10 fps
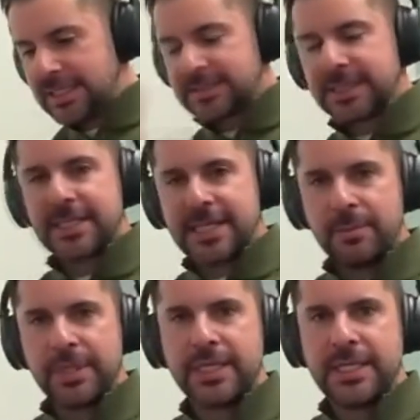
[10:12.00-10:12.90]
anything that's like
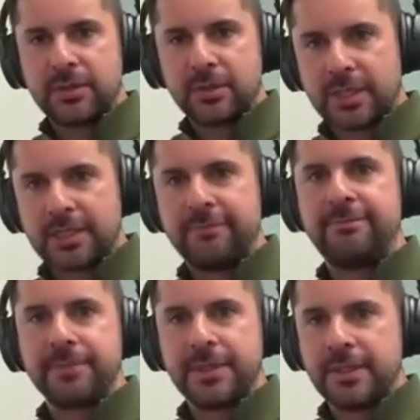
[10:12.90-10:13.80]
gimmicky or like
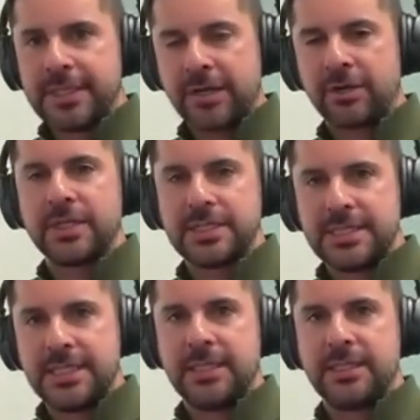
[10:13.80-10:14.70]

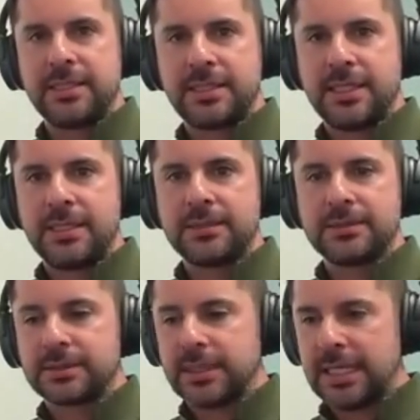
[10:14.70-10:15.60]
guaranteeing
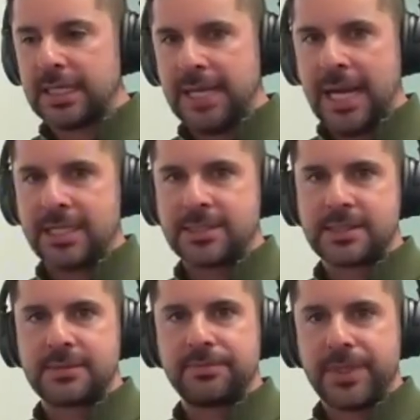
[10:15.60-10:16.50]
things, like
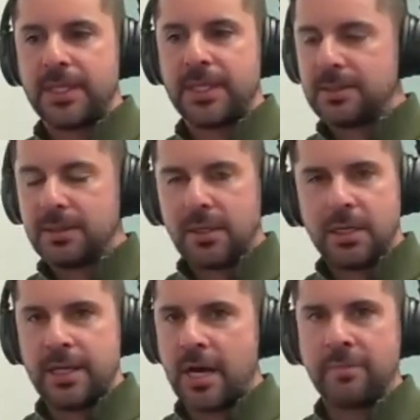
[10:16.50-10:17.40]
that's
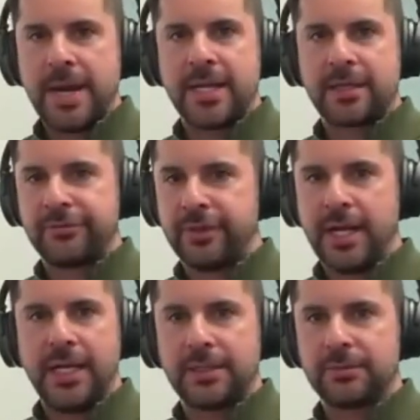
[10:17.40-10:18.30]
an automatic
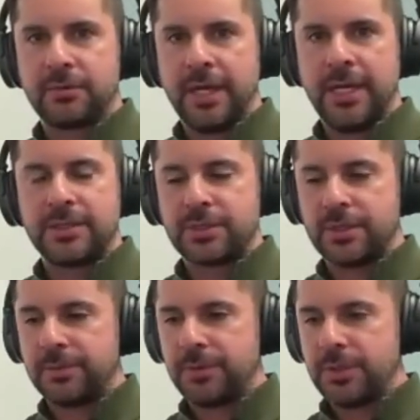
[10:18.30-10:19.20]
flag, right?
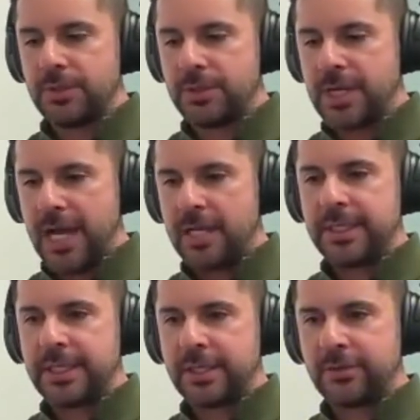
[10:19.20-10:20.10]
So you got to
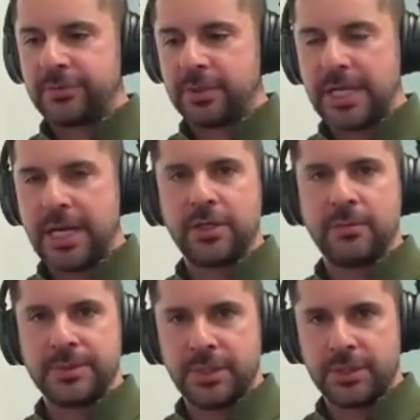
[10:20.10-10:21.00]
be careful in how
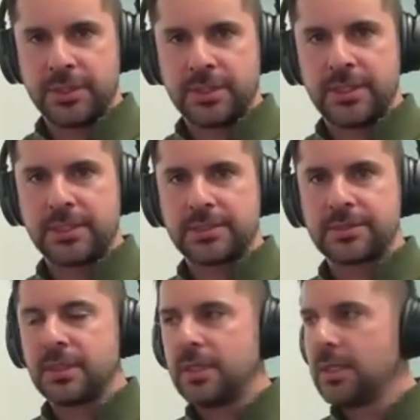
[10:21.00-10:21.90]
you position
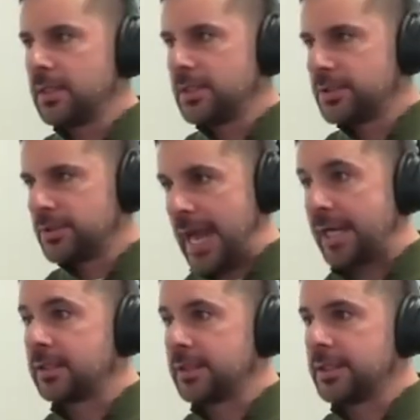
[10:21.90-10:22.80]
things. So
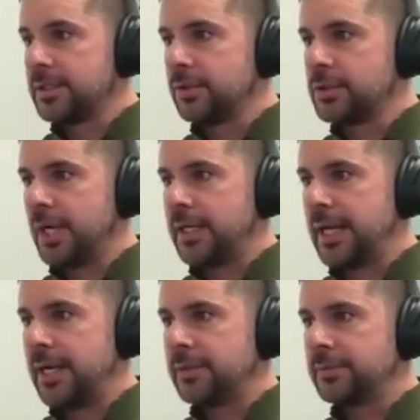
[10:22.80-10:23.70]
that could lead to a
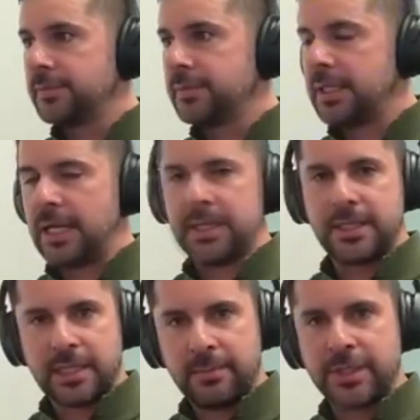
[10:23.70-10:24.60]
shutdown. And I
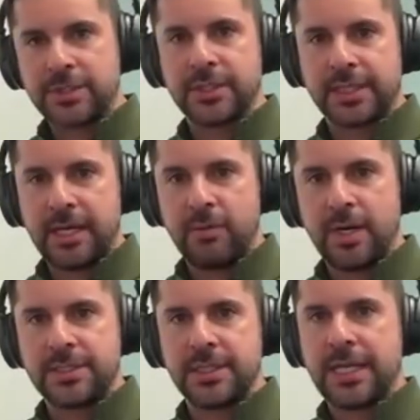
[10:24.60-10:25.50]
think I mentioned the
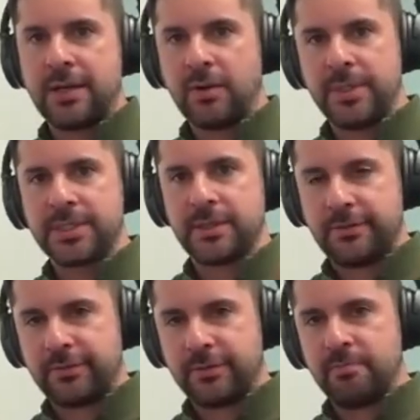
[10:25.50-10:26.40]
KYC, KYB
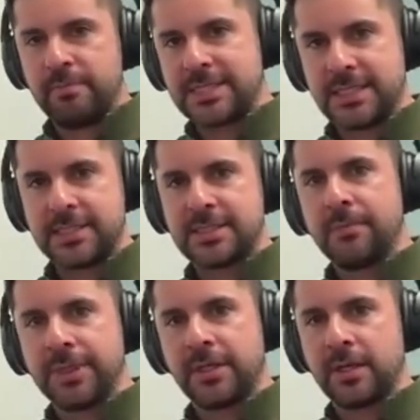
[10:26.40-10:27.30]
stuff. If you're missing
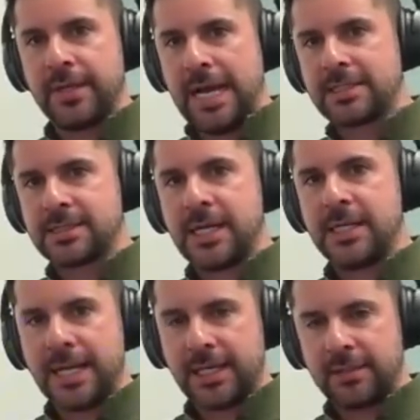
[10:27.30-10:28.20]
something on that
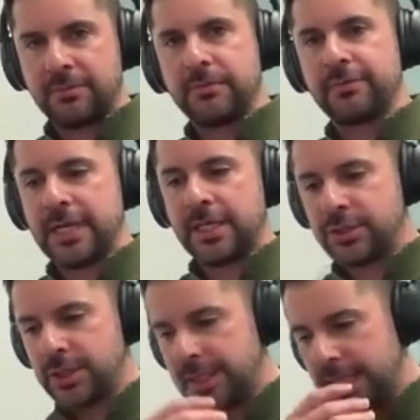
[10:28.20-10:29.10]
side, that can flag a